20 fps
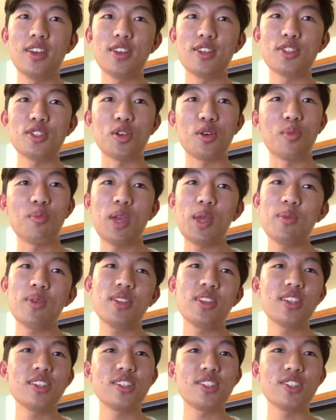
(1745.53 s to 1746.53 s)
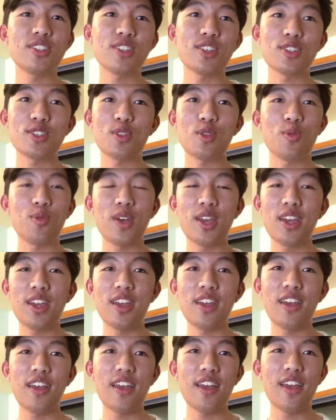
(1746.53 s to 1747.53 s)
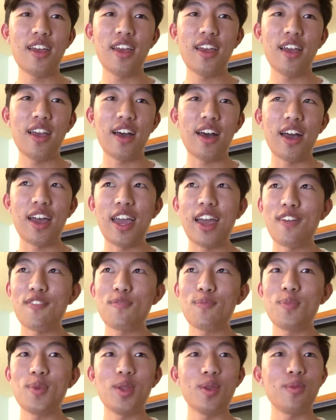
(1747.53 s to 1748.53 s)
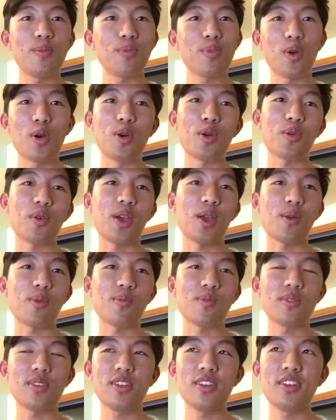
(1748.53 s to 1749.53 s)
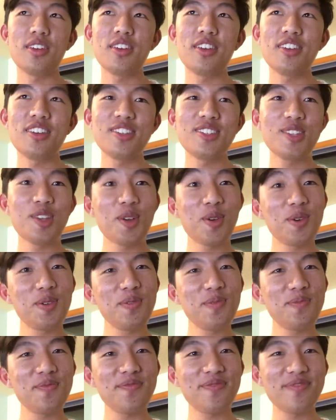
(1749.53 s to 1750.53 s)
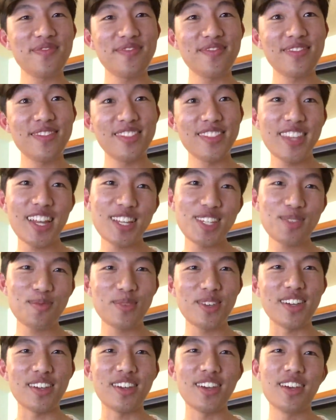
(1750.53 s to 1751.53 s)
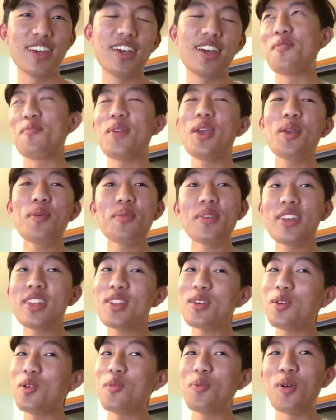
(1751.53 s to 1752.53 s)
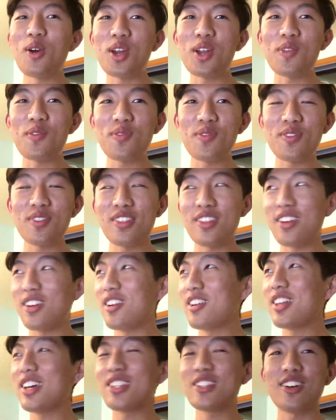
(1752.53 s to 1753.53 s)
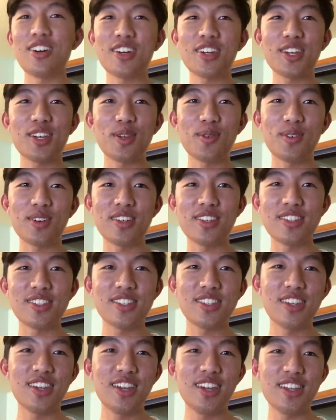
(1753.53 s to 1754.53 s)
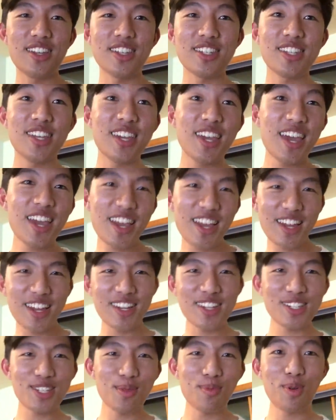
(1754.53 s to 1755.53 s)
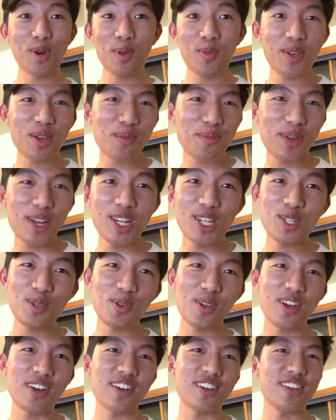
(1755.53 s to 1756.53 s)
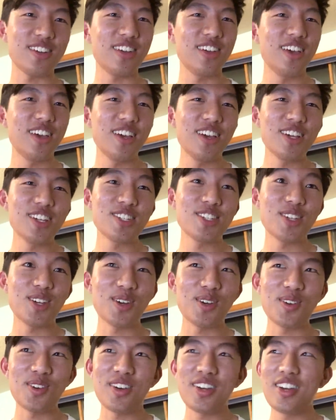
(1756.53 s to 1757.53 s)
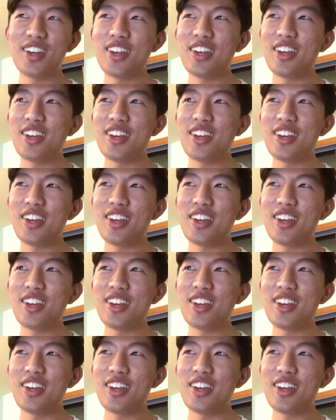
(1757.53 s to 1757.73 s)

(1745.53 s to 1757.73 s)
So maybe this is just the way I have been programmed. So that's me. Maybe the whole point of all that talking was to say, hey, support me on Patreon. So